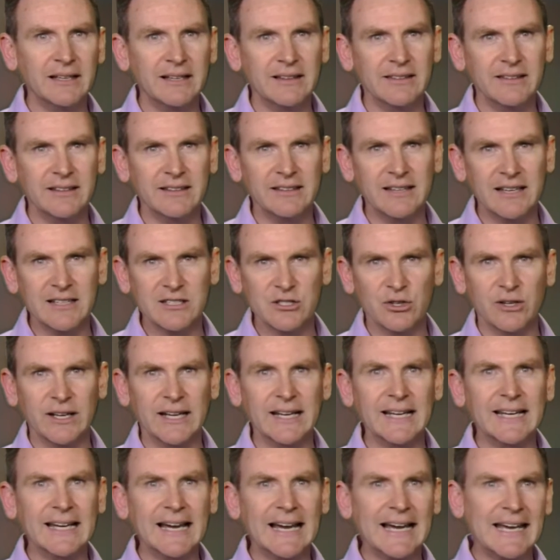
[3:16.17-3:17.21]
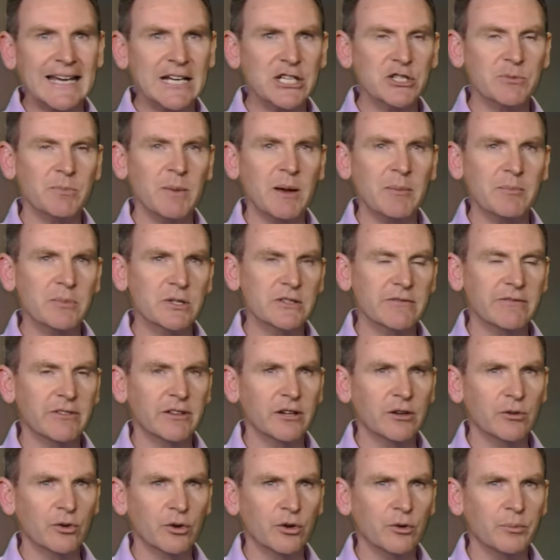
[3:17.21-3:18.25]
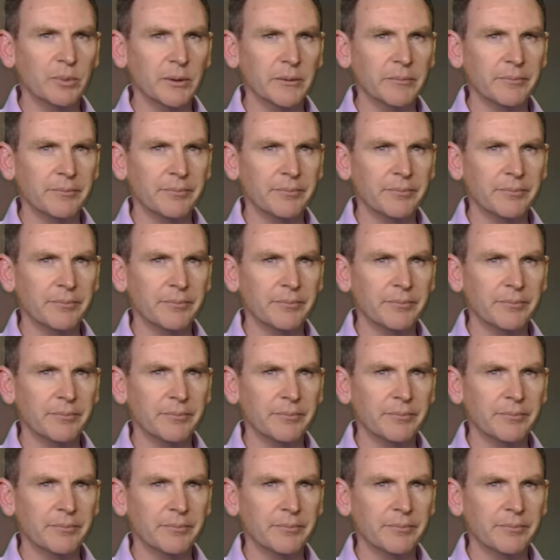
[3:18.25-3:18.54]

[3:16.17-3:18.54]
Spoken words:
that does not engage members of the group.